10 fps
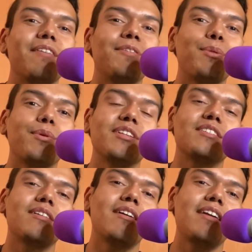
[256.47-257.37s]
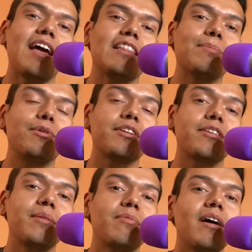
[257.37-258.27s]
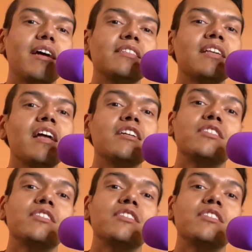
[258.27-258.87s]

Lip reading: of The Thrill Is Gone at the Mercury Prize.